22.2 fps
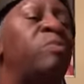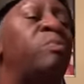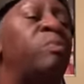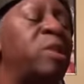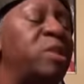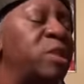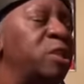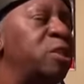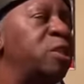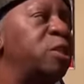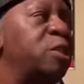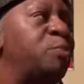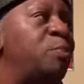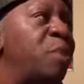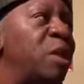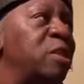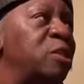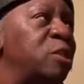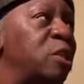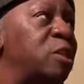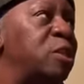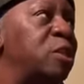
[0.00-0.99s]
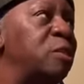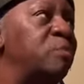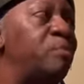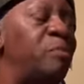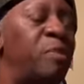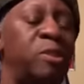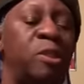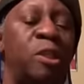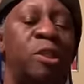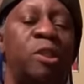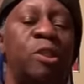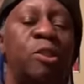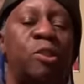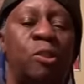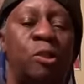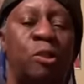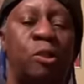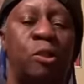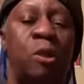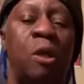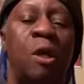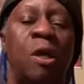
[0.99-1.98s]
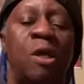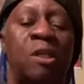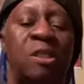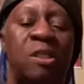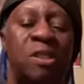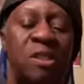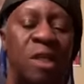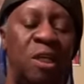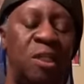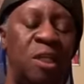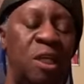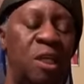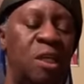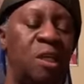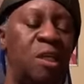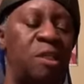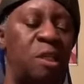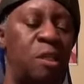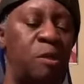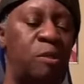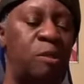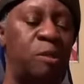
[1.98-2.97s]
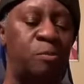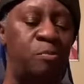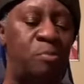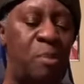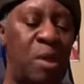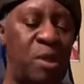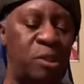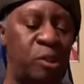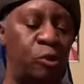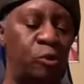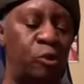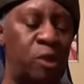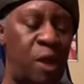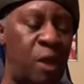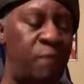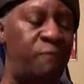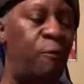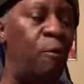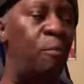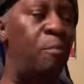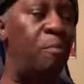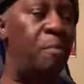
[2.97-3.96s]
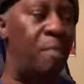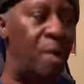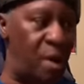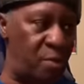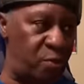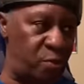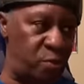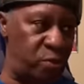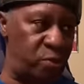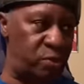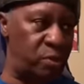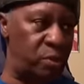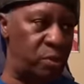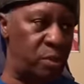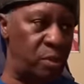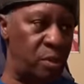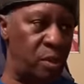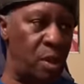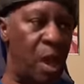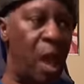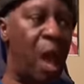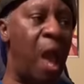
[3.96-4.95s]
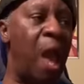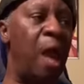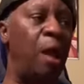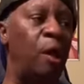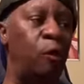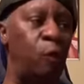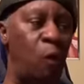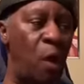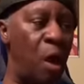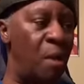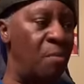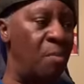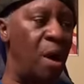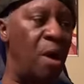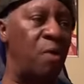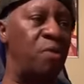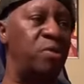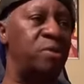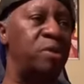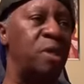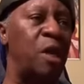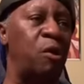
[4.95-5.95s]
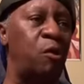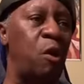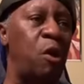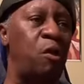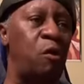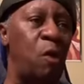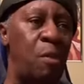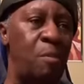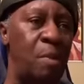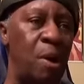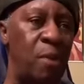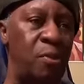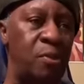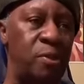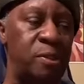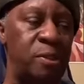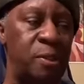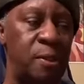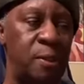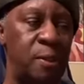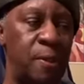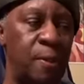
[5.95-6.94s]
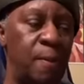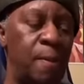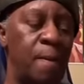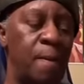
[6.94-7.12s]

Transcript: But this is special. This is this is a, Sunday is a special day for mothers and grandmothers and have Auntie,